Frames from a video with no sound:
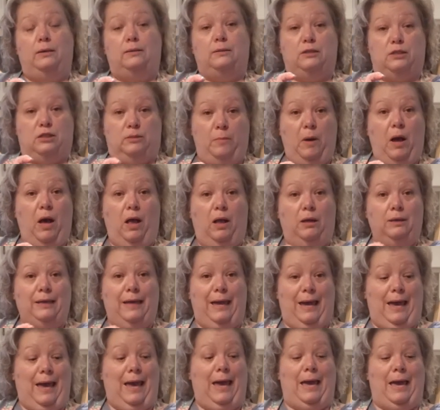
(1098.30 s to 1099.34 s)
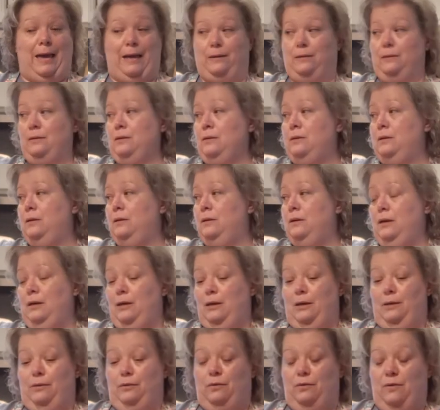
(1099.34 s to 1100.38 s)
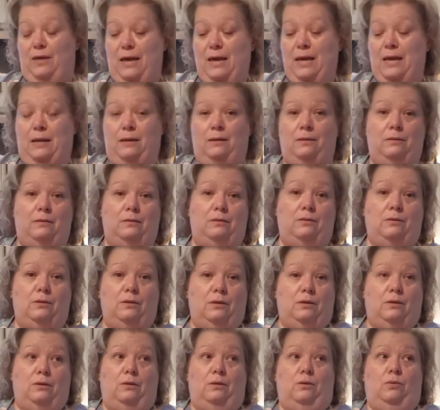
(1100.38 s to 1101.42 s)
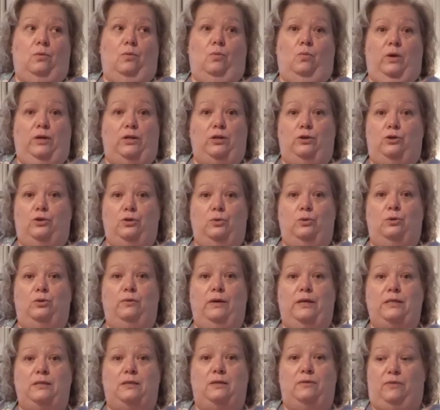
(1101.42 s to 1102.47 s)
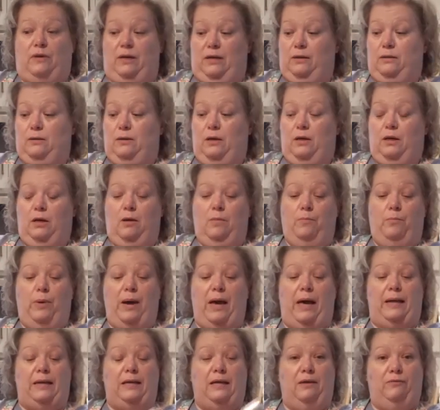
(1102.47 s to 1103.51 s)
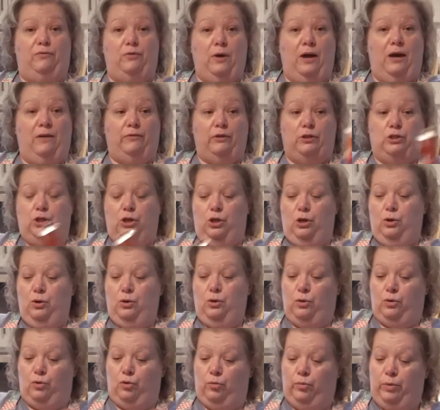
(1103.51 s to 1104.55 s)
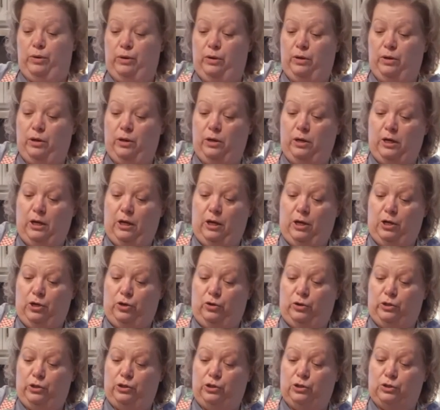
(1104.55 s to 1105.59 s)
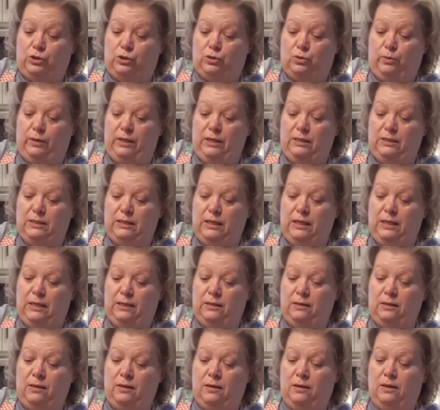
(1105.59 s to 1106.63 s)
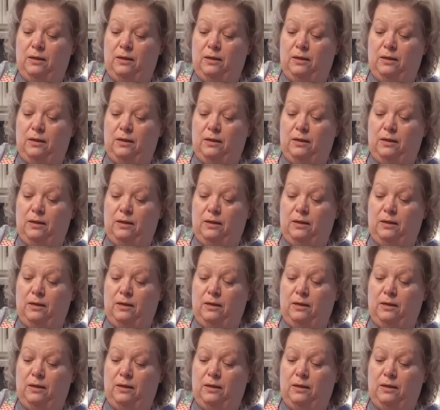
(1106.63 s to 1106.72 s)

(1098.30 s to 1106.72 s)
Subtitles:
small can, then what do you do with the rest of it? But if you have a tube, you can just squeeze in